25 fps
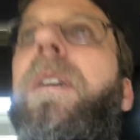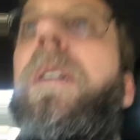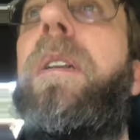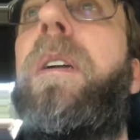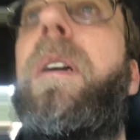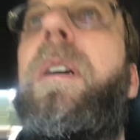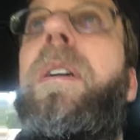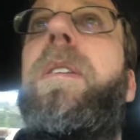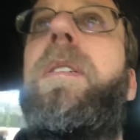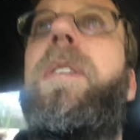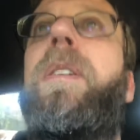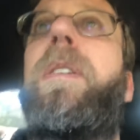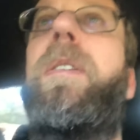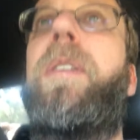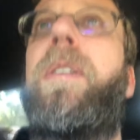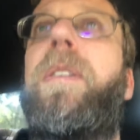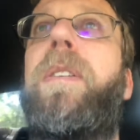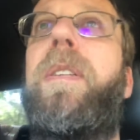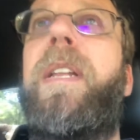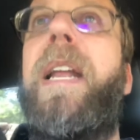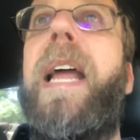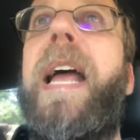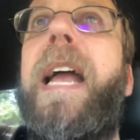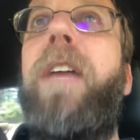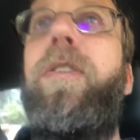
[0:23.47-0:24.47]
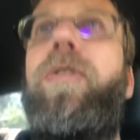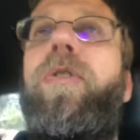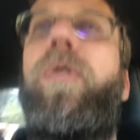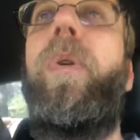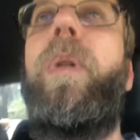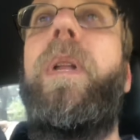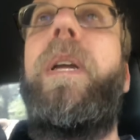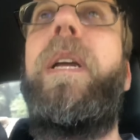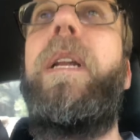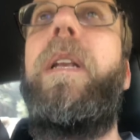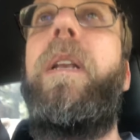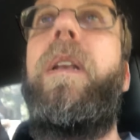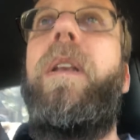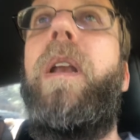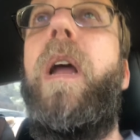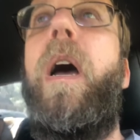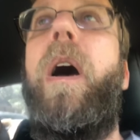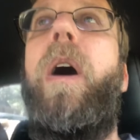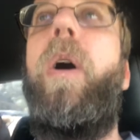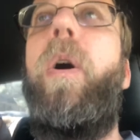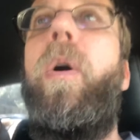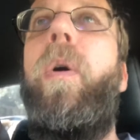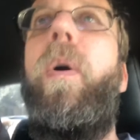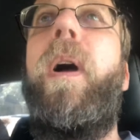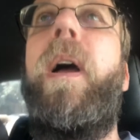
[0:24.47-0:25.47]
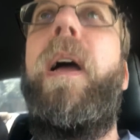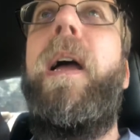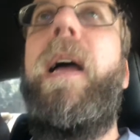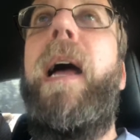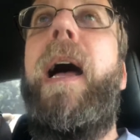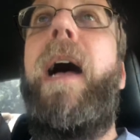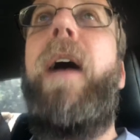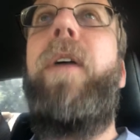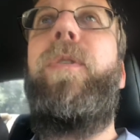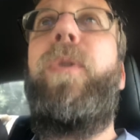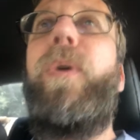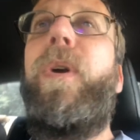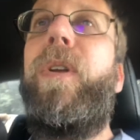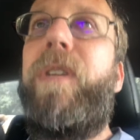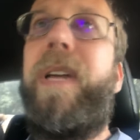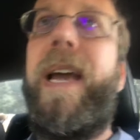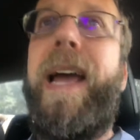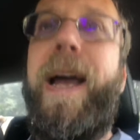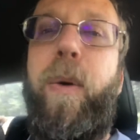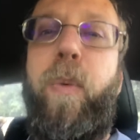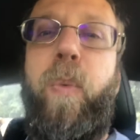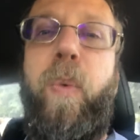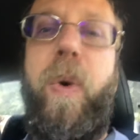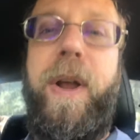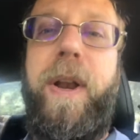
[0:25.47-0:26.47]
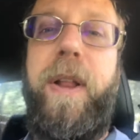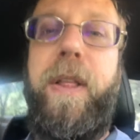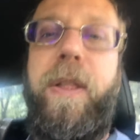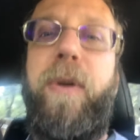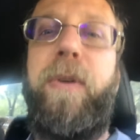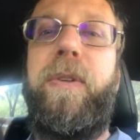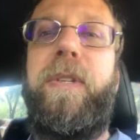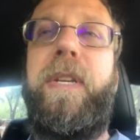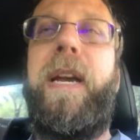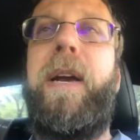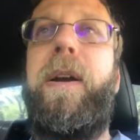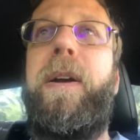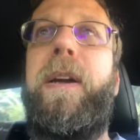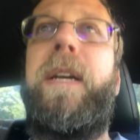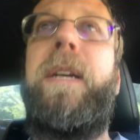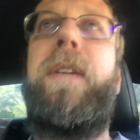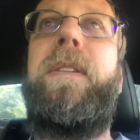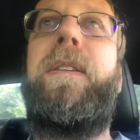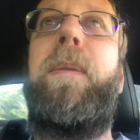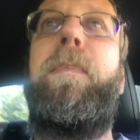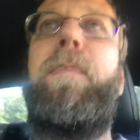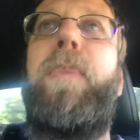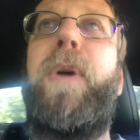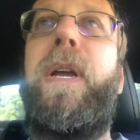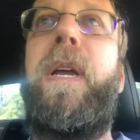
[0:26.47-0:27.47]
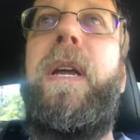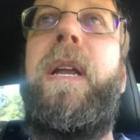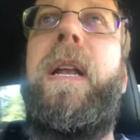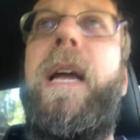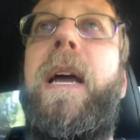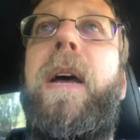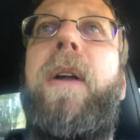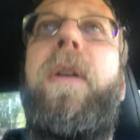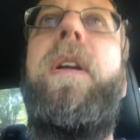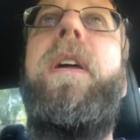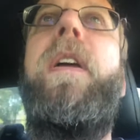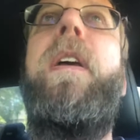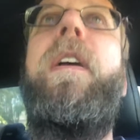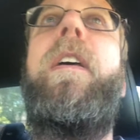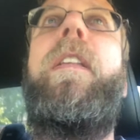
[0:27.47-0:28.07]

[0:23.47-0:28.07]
narcissists naturally know how to attack one of those areas and bring you down.